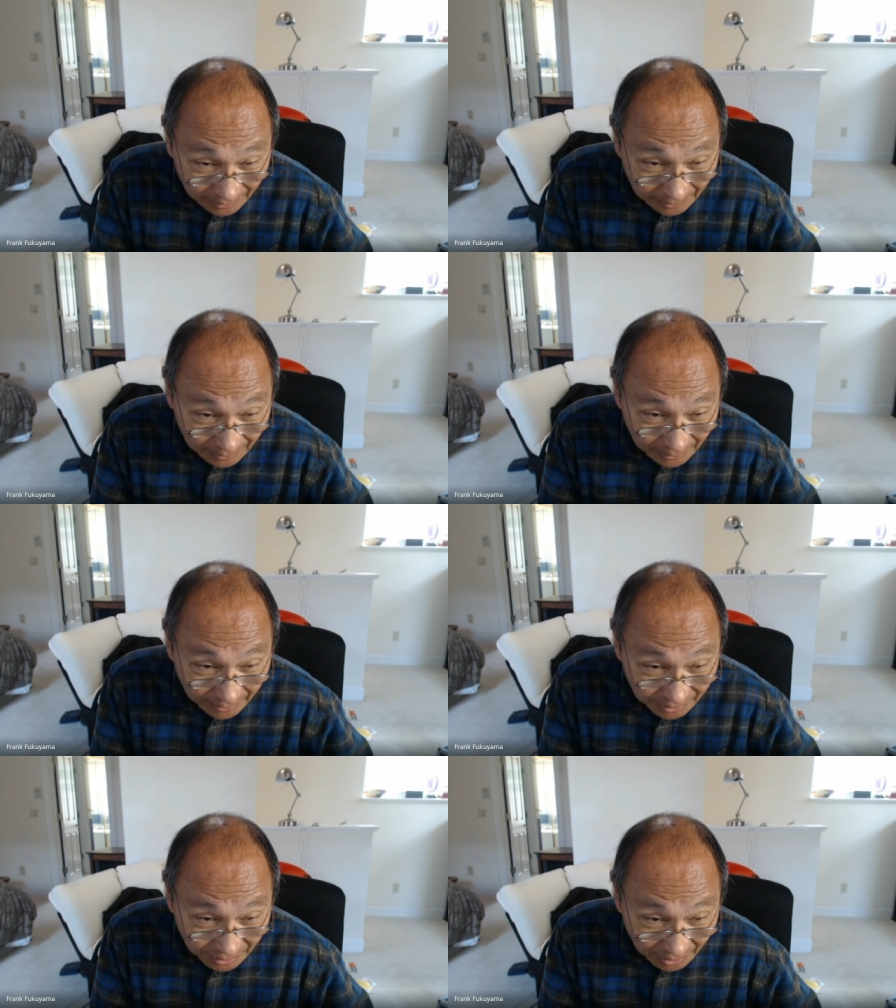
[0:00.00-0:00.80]
Uh,
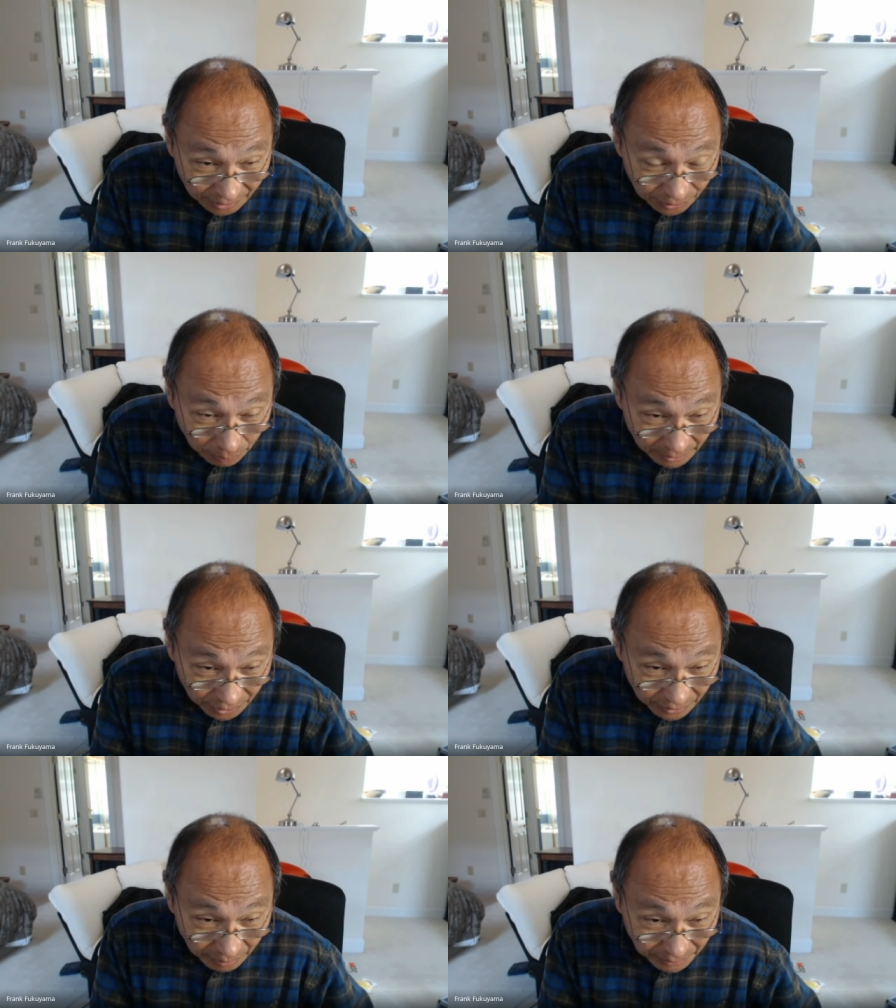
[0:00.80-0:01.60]
it's not so
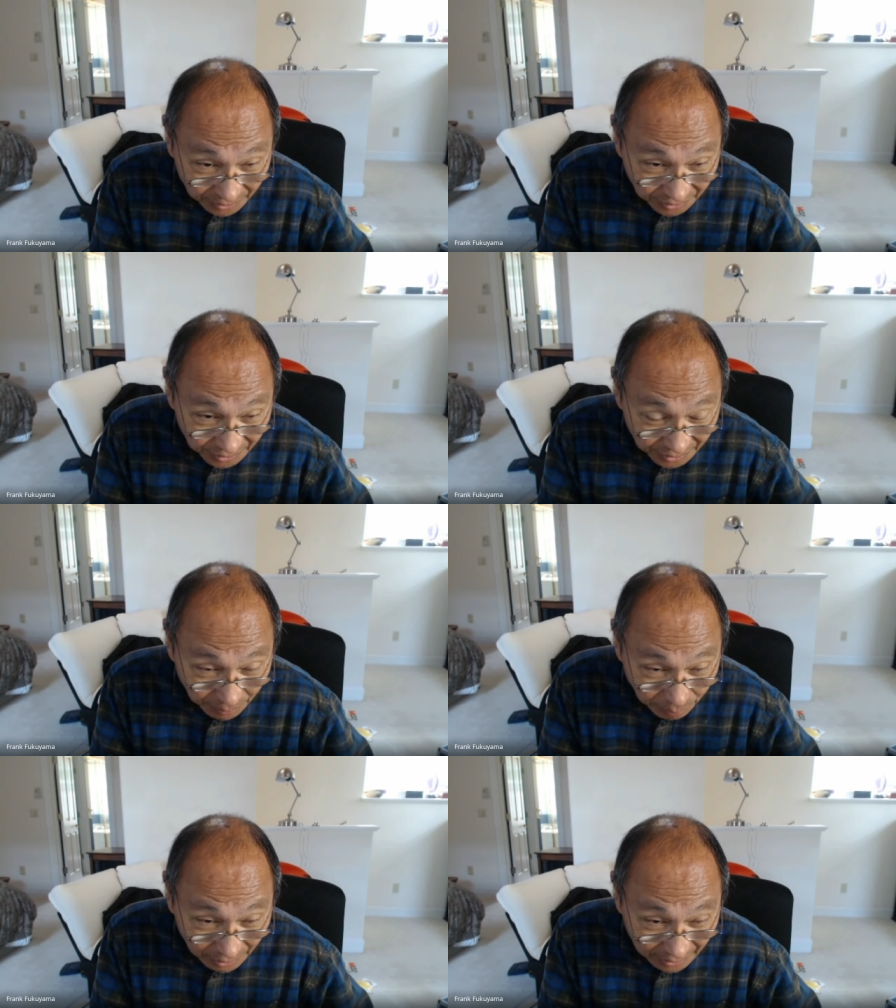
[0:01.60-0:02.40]
much the business
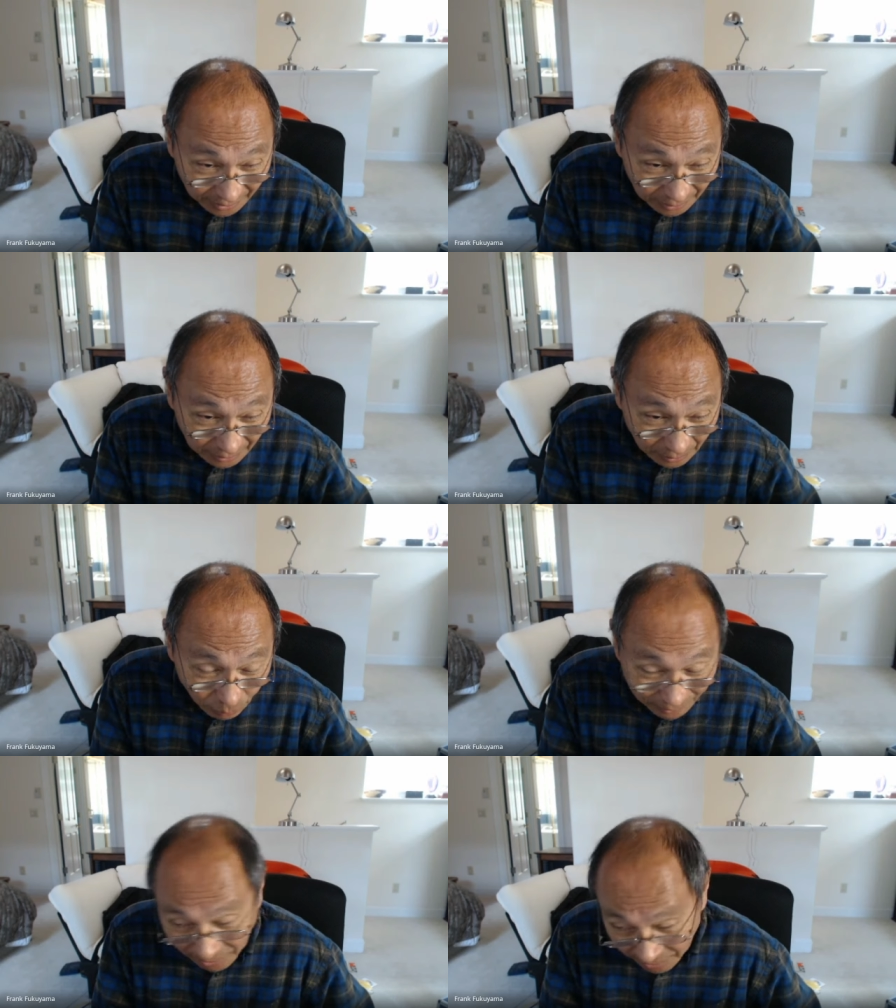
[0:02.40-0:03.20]
and political.
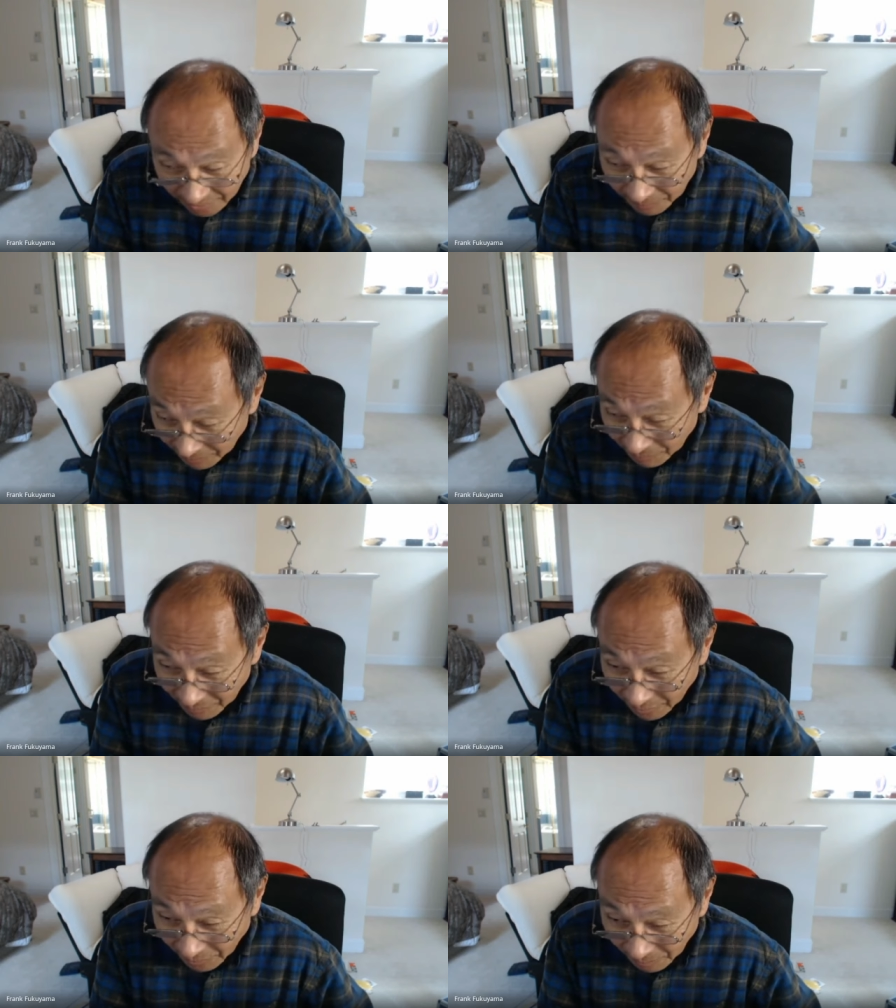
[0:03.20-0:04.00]
Well, it
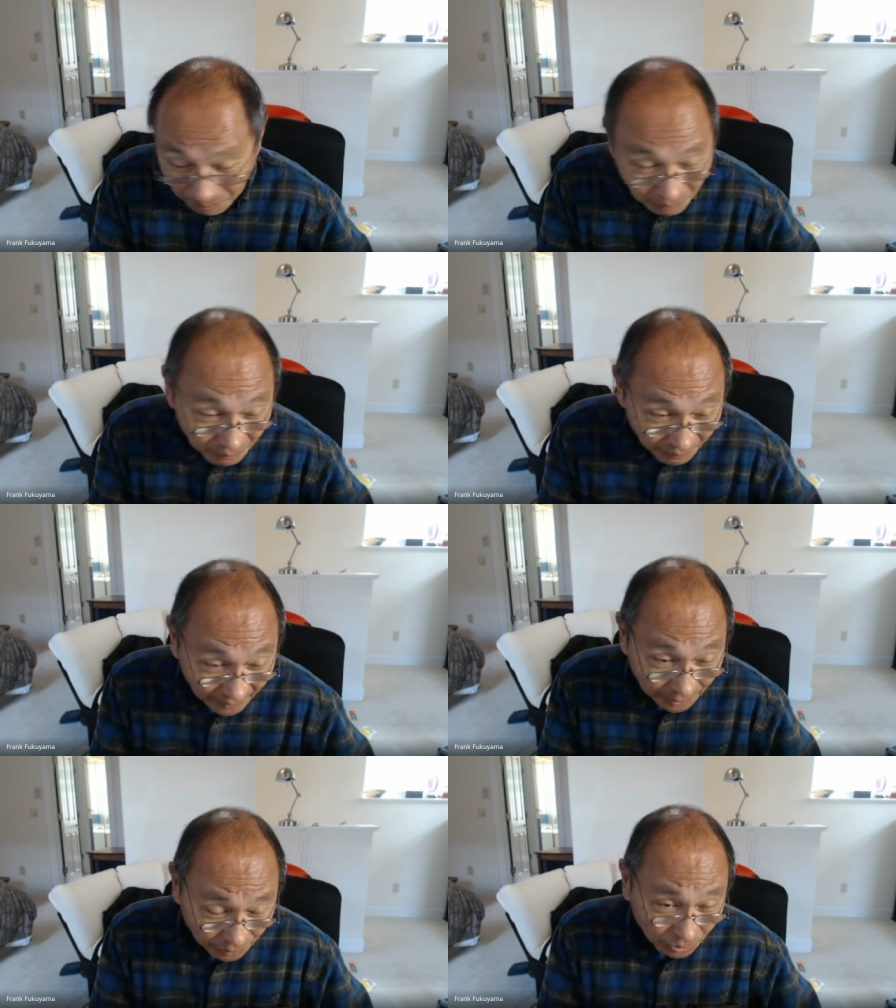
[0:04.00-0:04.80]
you know they
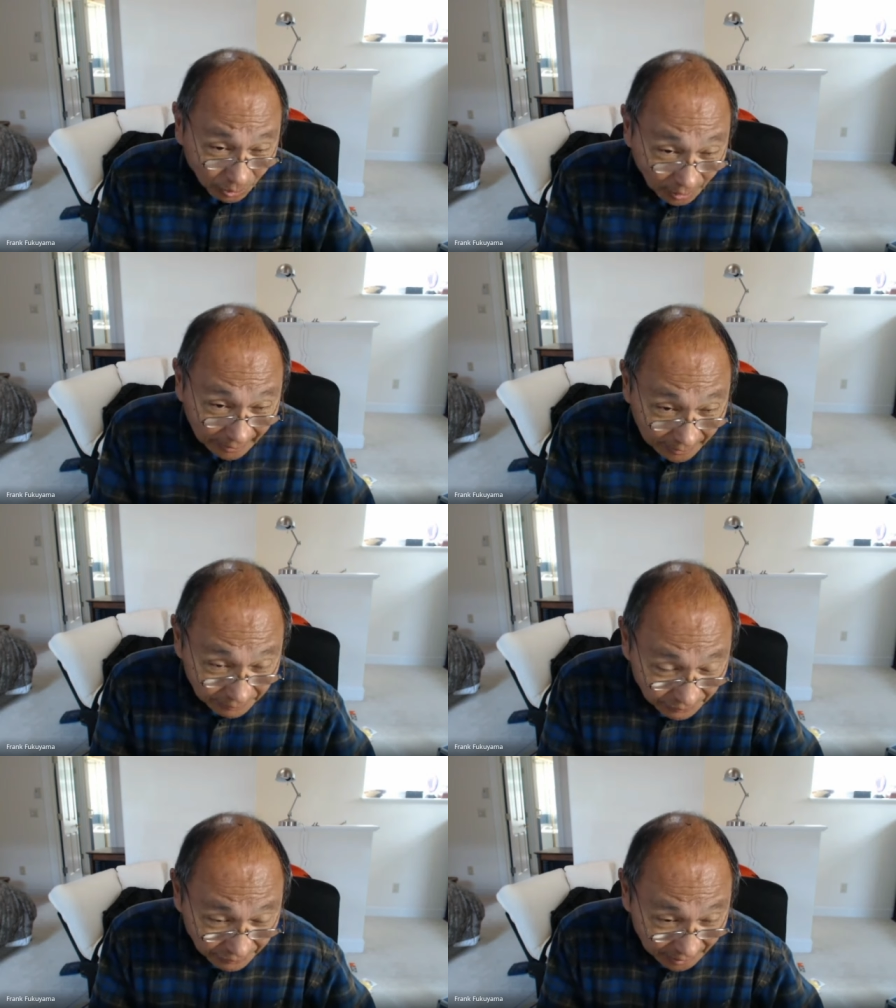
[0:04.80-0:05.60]
control a lot
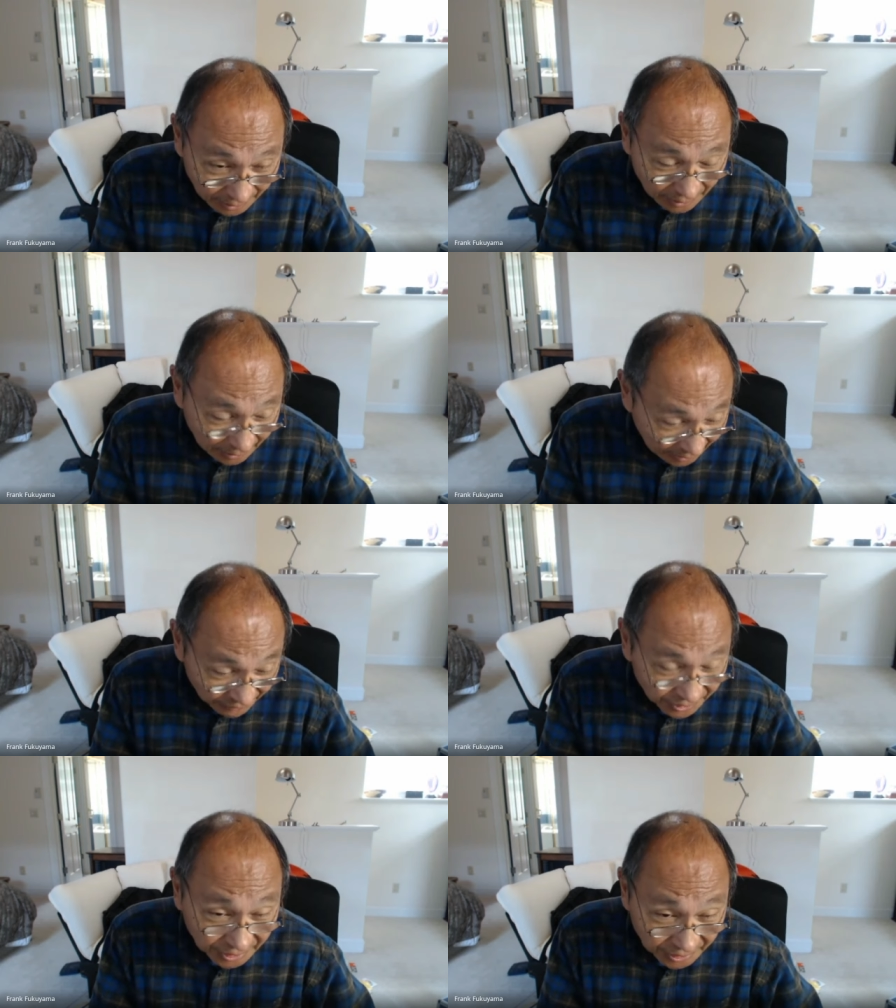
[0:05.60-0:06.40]
of uh, a lot of
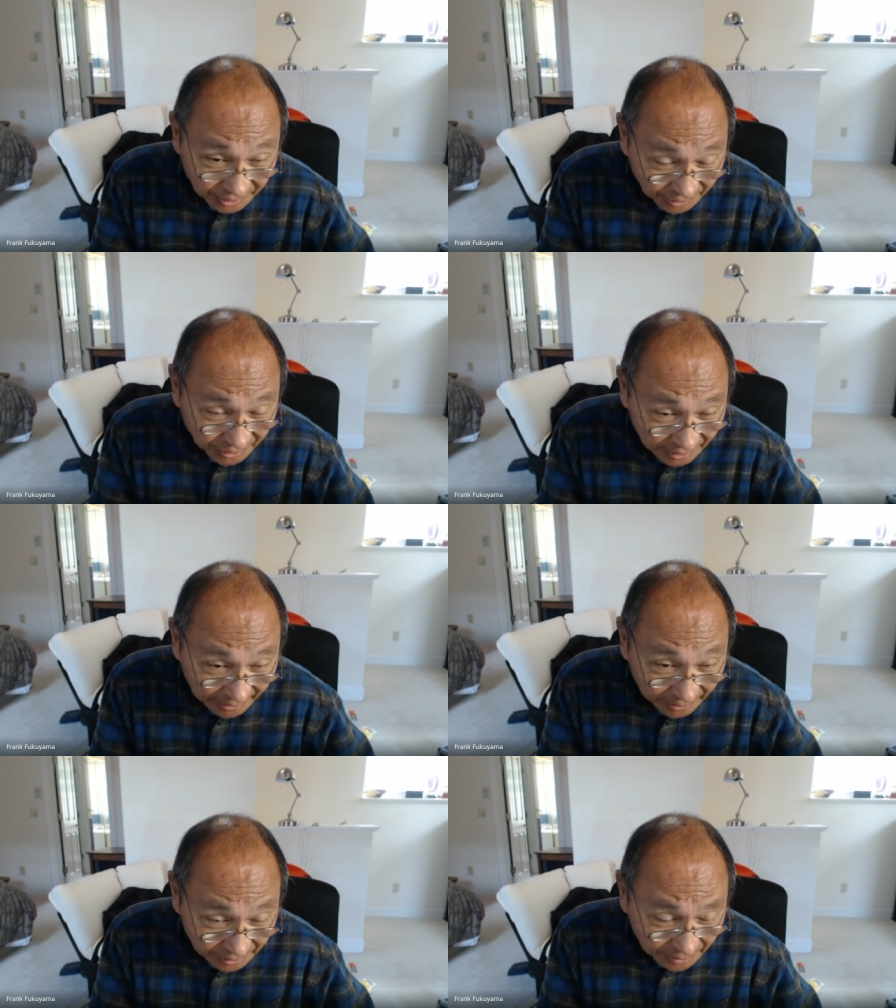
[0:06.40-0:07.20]
cities and
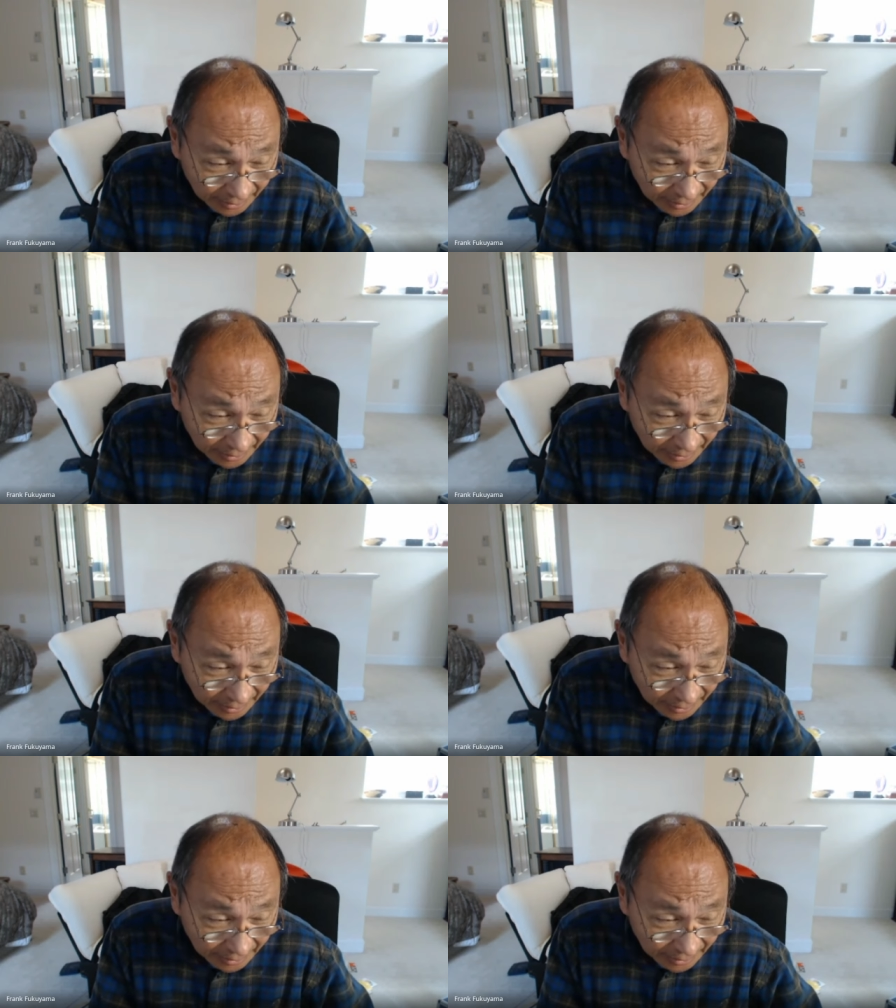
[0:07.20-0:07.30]
states,